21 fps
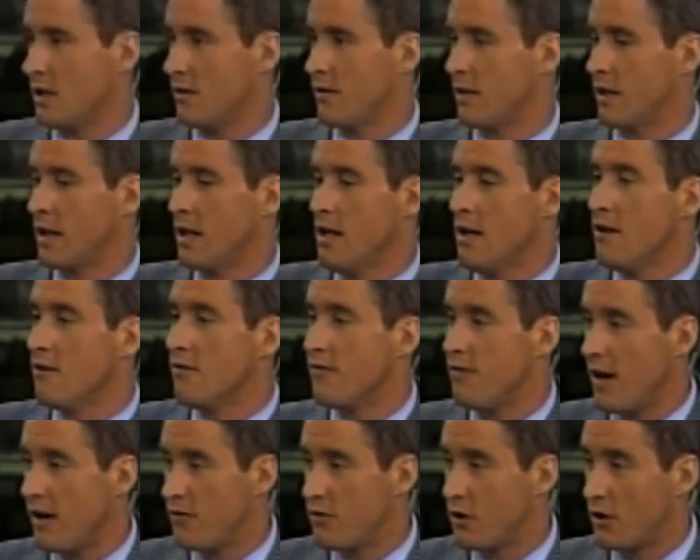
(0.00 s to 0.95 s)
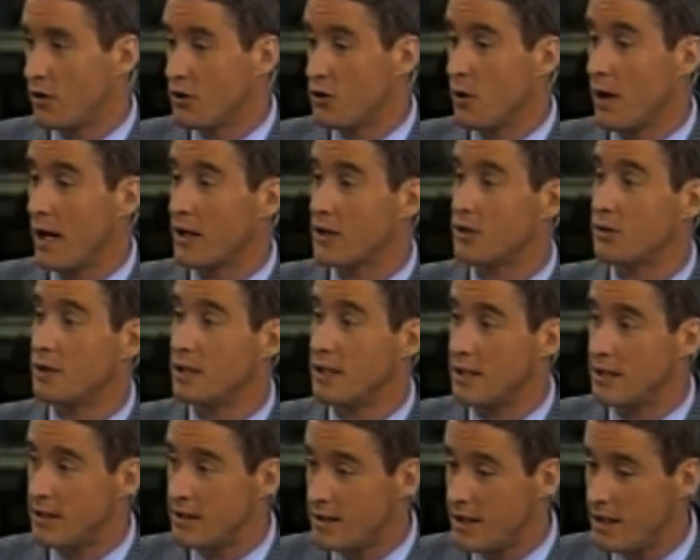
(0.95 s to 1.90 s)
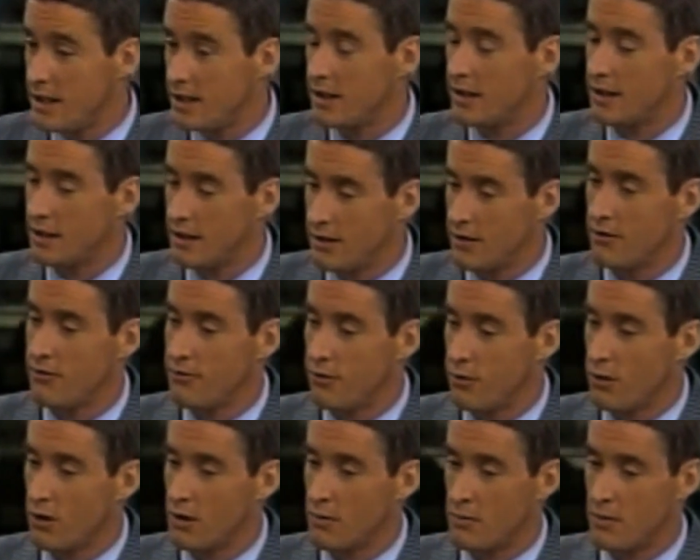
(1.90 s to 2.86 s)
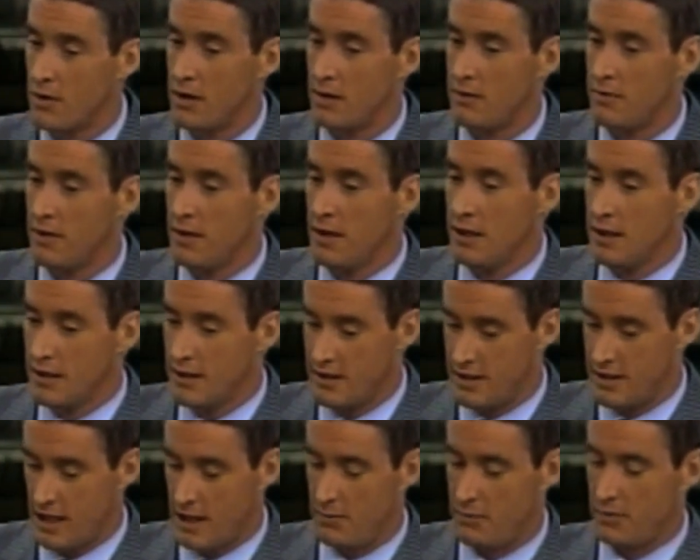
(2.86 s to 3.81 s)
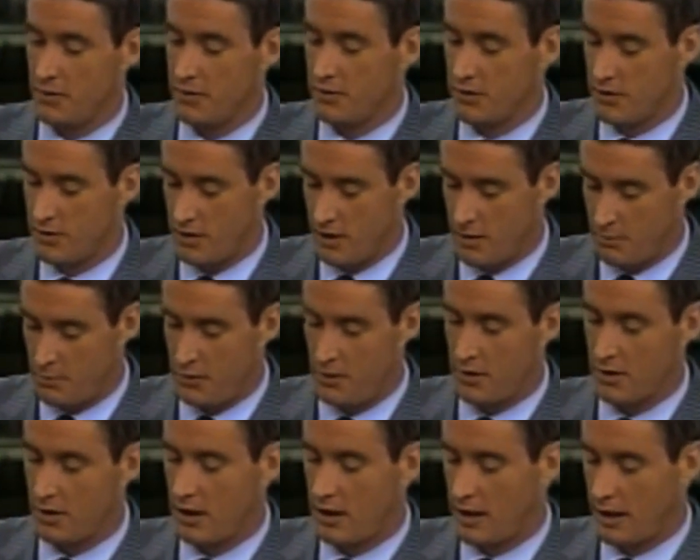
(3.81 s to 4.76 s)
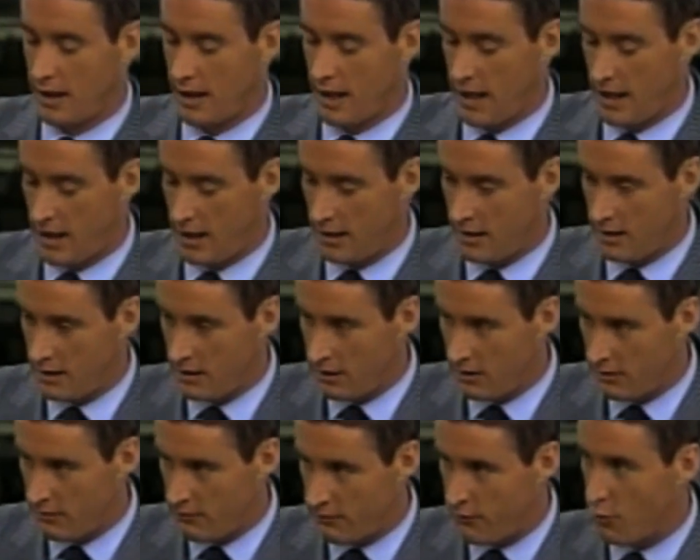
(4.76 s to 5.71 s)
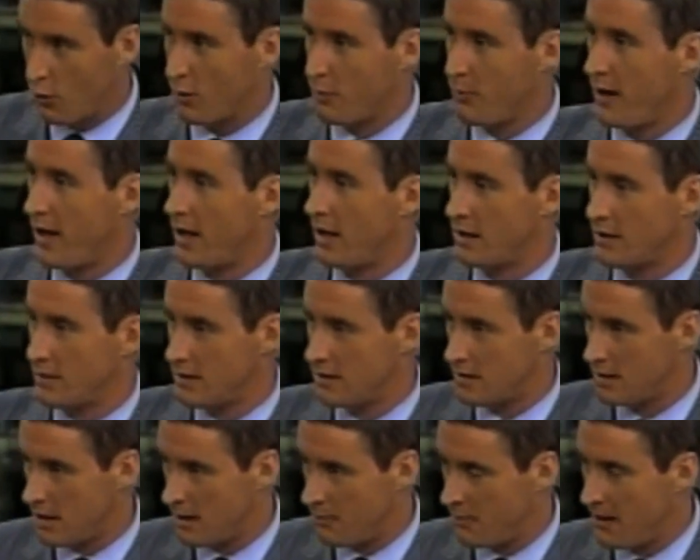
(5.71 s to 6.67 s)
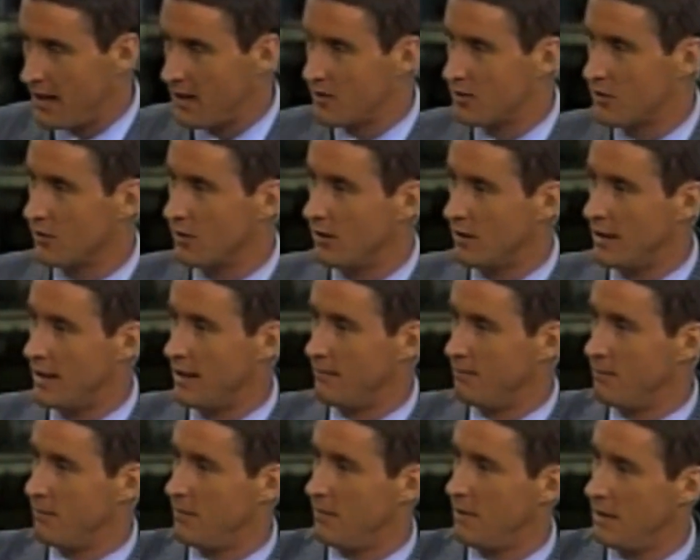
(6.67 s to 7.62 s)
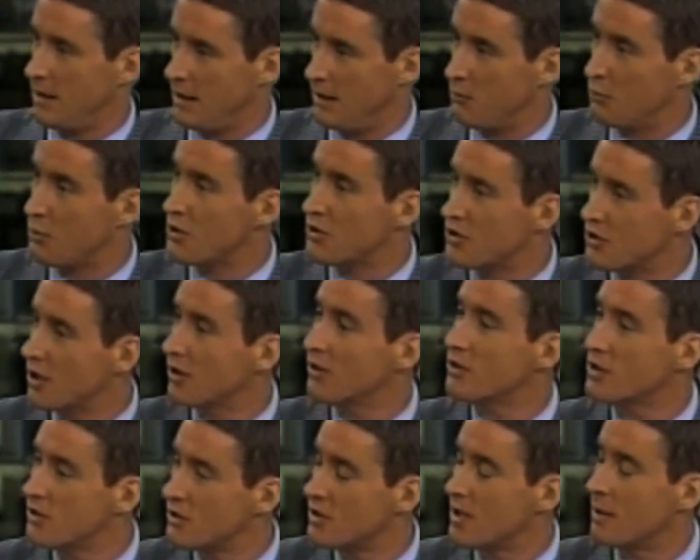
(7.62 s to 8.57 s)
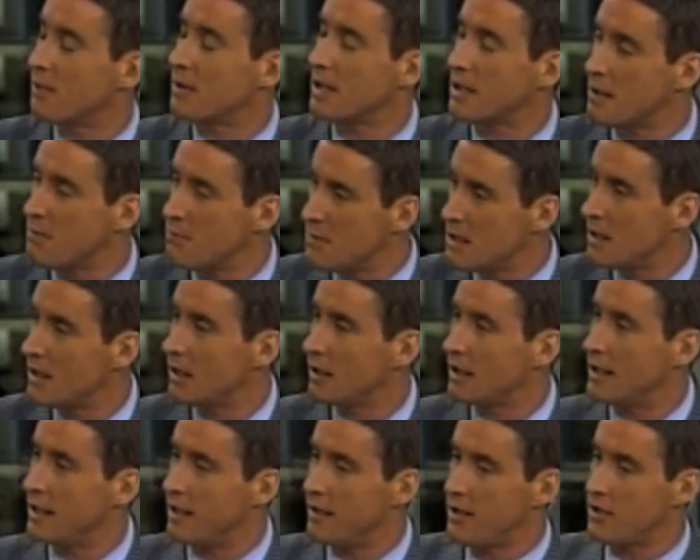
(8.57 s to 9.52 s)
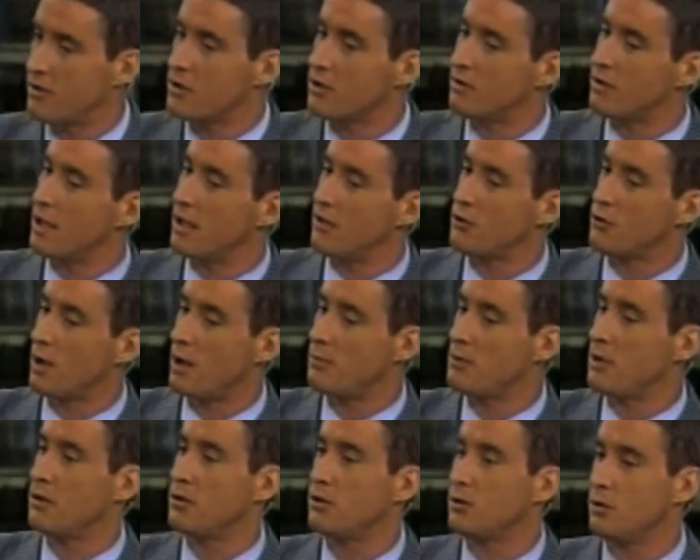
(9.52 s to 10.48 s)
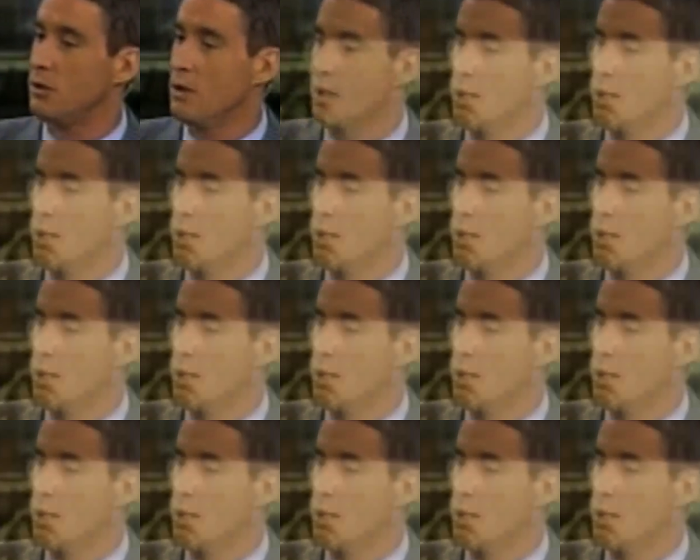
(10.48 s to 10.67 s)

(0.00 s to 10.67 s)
giving $5, you actually see it in the form of staples, a book, 4 pens, a pencil. It results in something immediately. It doesn't get dropped into